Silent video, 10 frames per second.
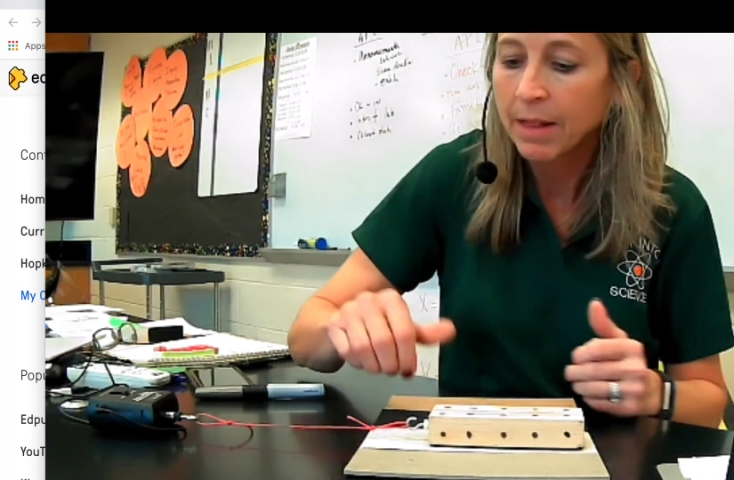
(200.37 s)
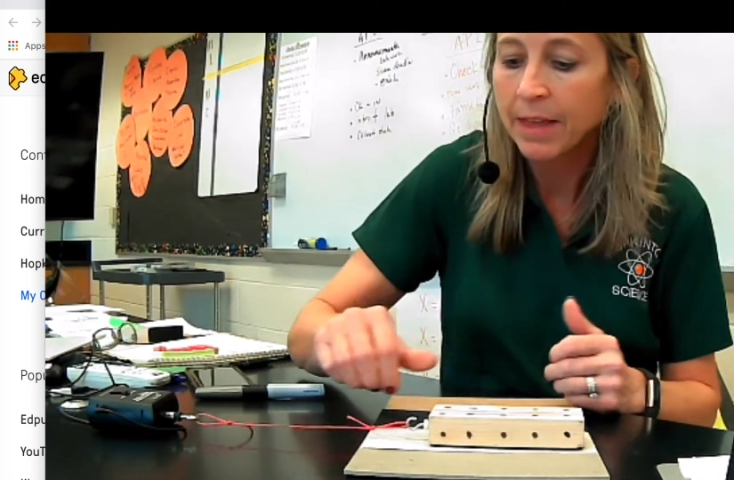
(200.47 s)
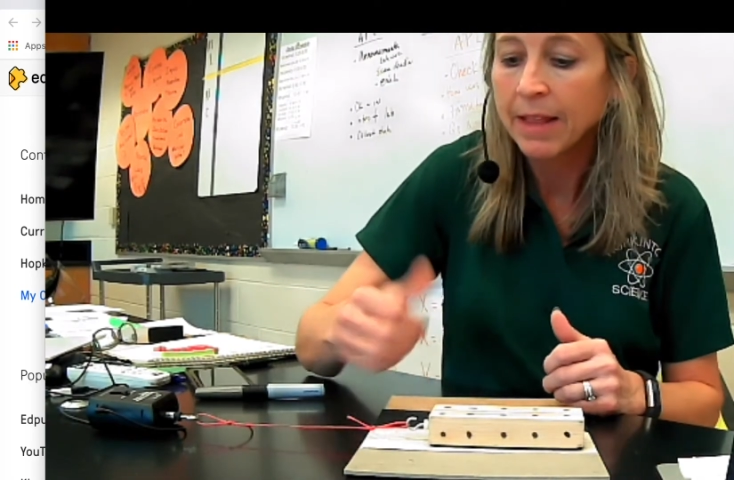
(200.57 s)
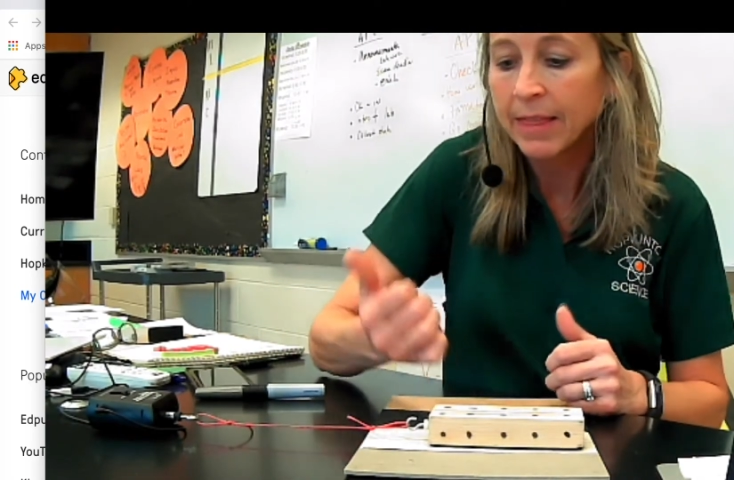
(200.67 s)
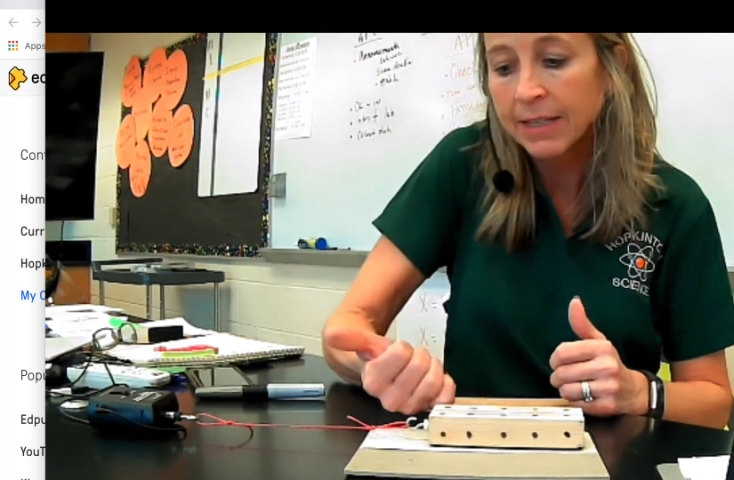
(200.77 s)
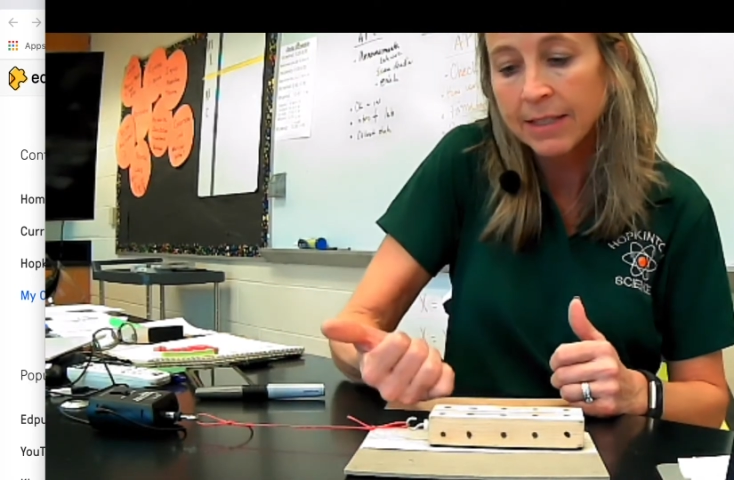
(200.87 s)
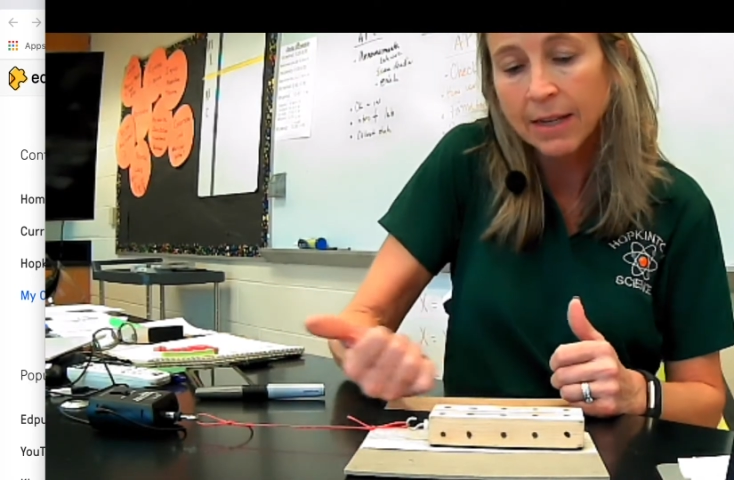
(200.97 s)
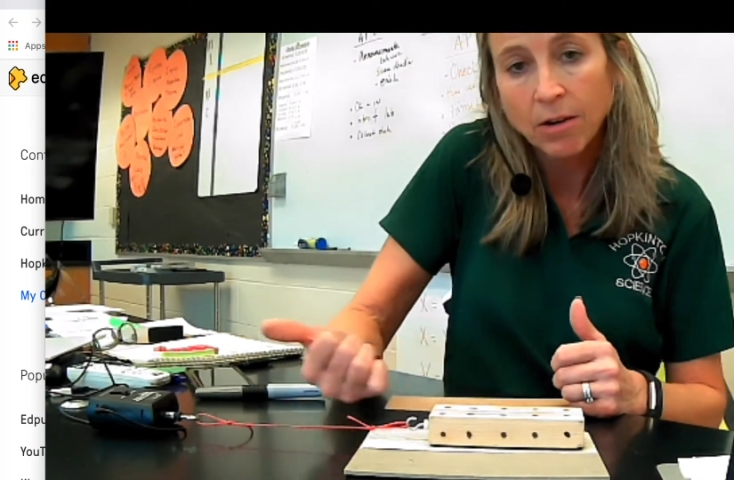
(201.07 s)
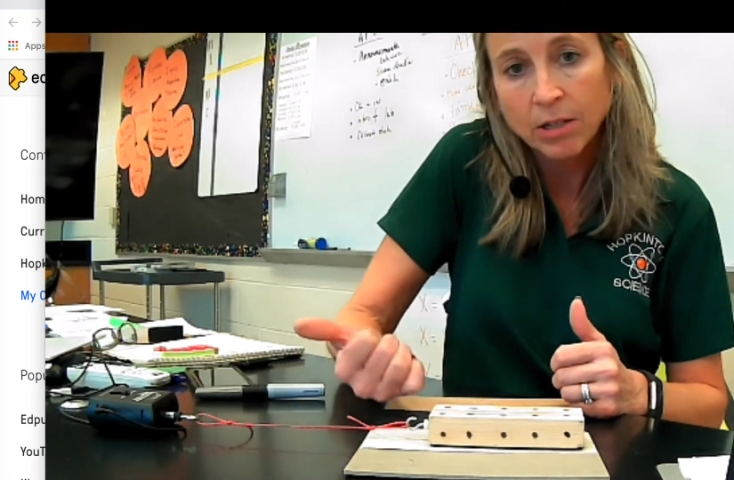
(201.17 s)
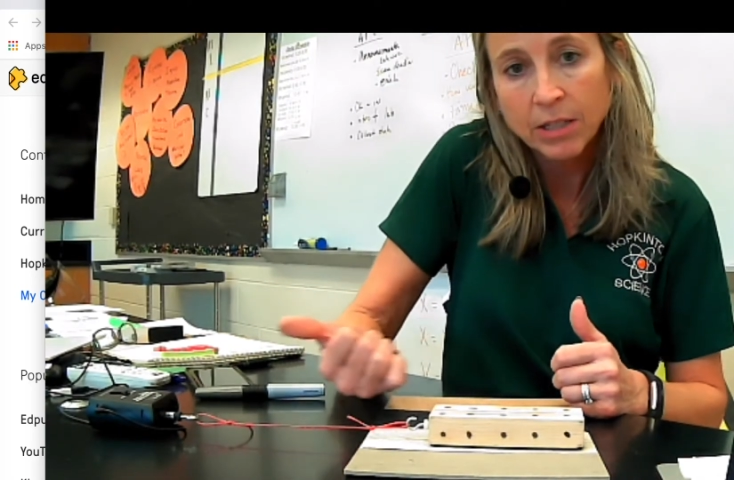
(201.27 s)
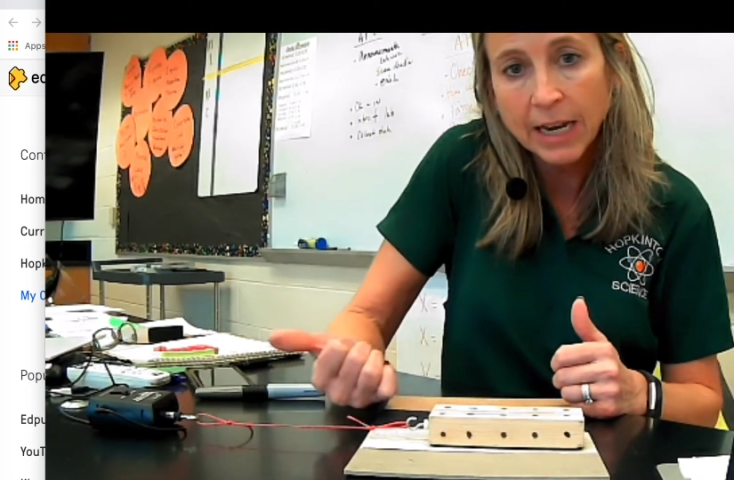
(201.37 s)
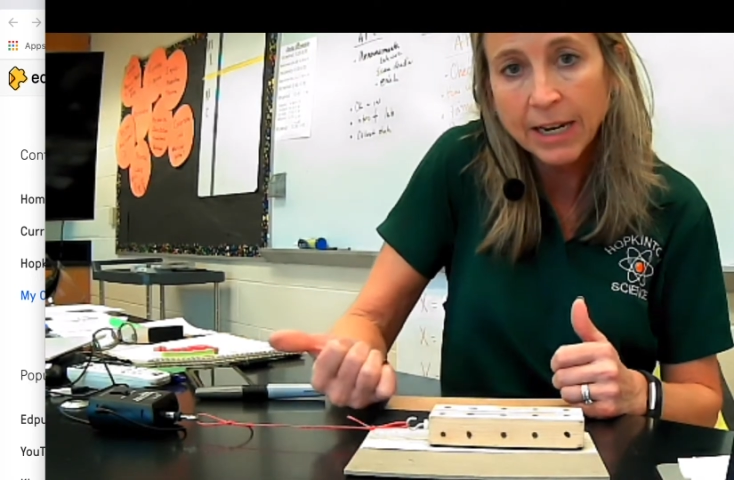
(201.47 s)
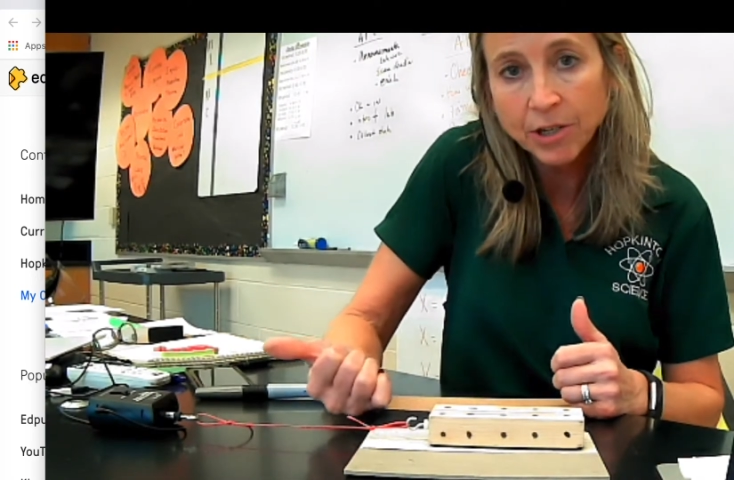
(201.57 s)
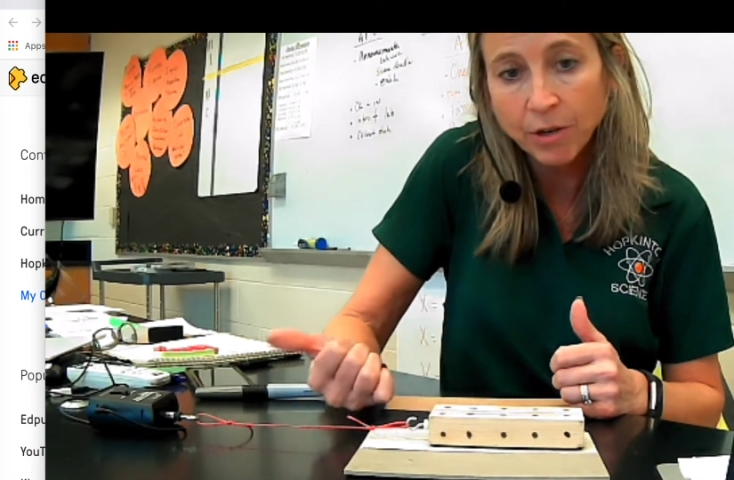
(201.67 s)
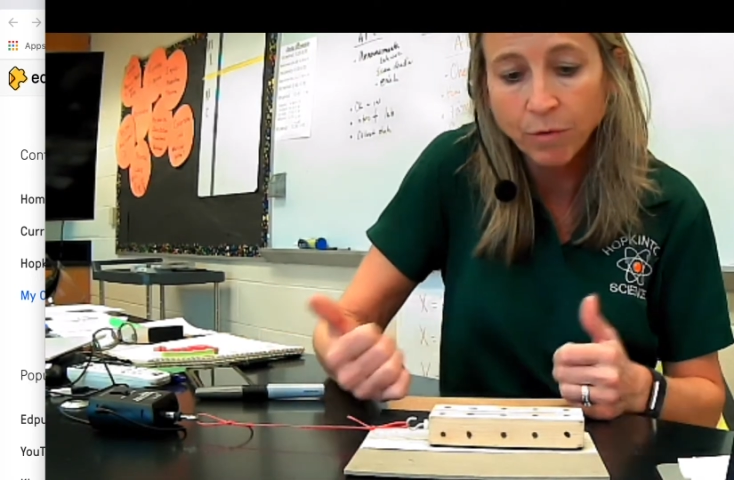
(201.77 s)
then this
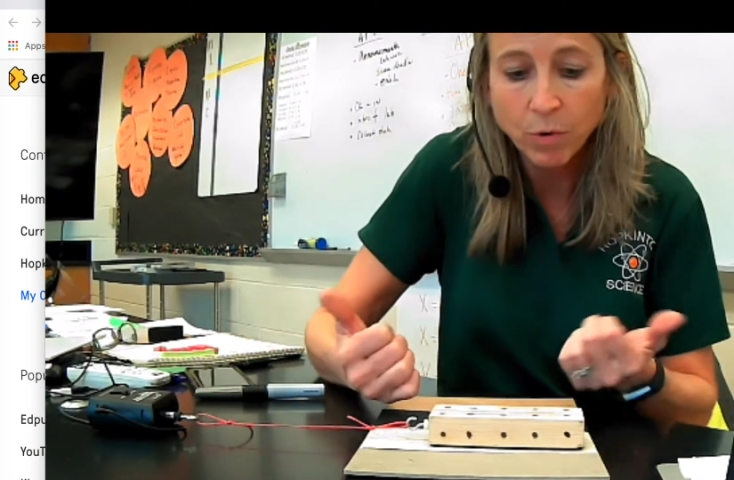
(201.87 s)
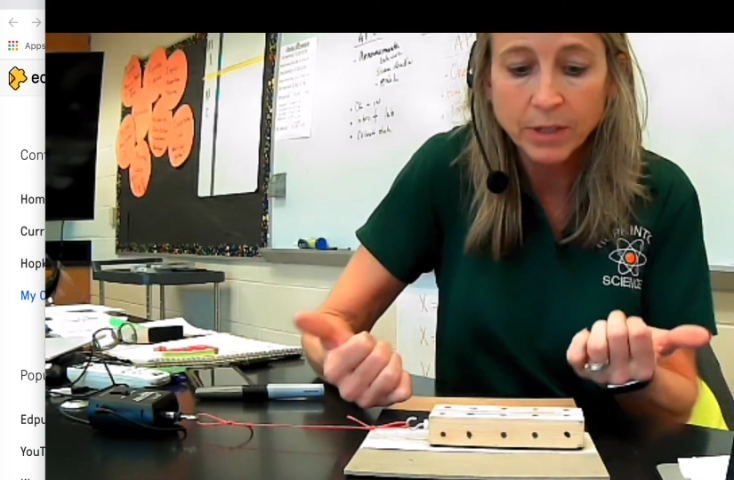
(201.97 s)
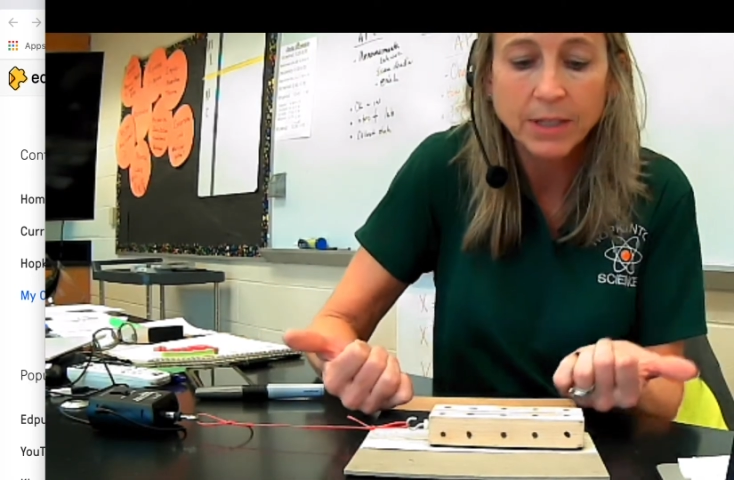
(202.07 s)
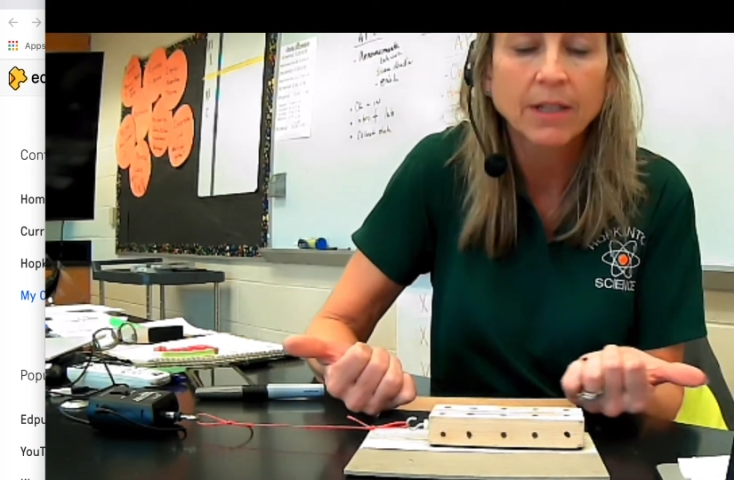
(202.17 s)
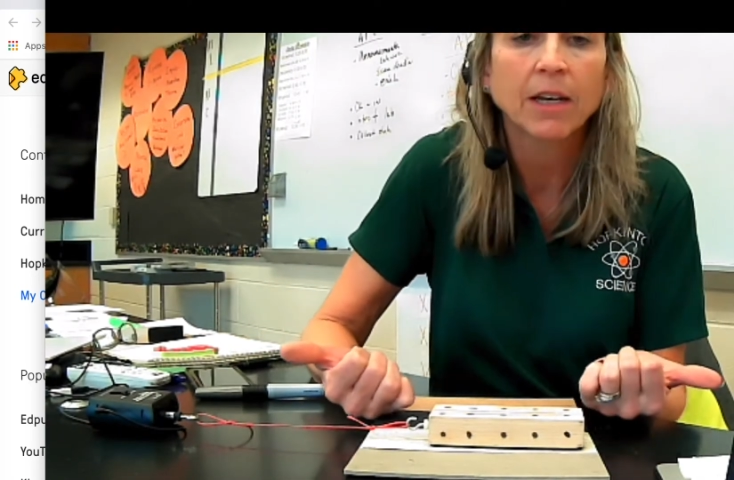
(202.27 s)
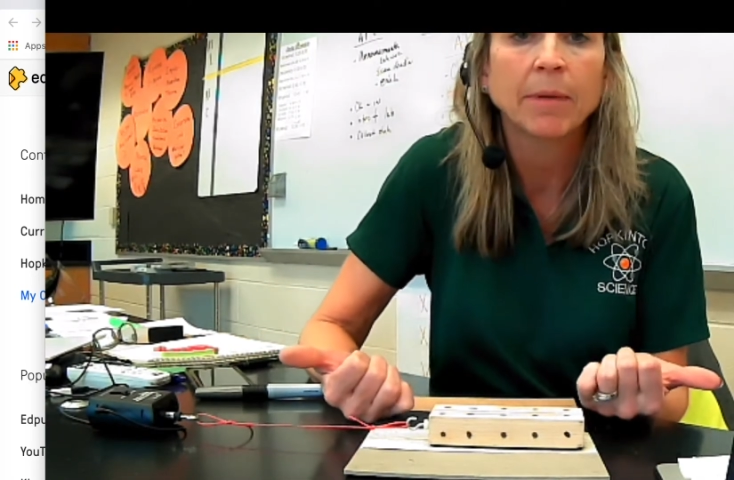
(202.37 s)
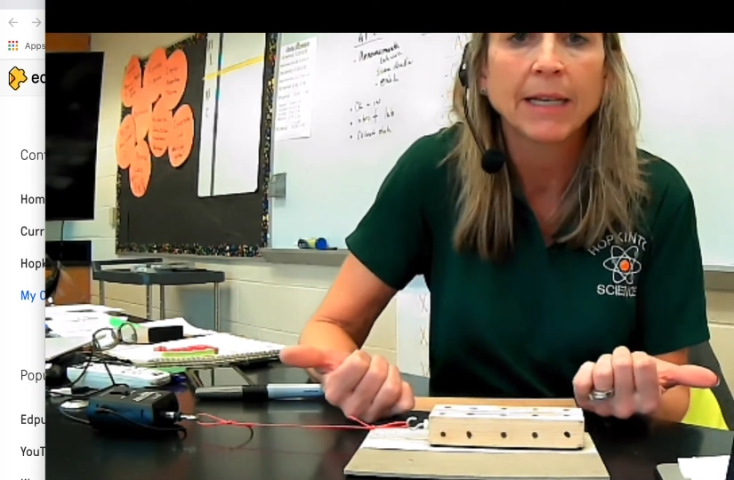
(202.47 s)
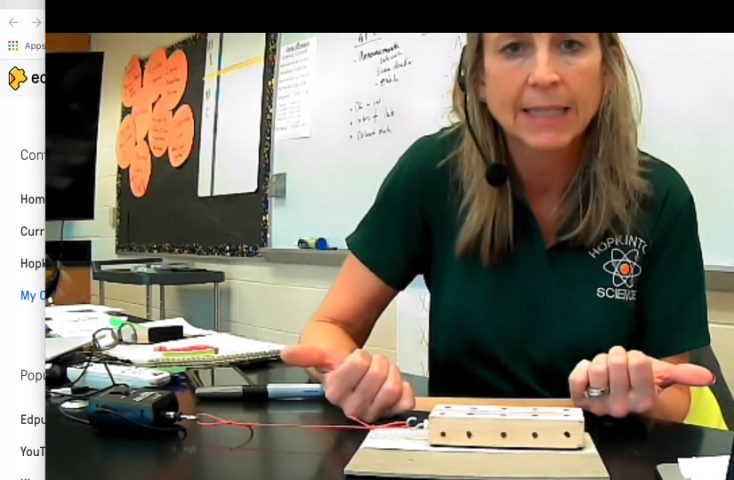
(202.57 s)
tension force is going to be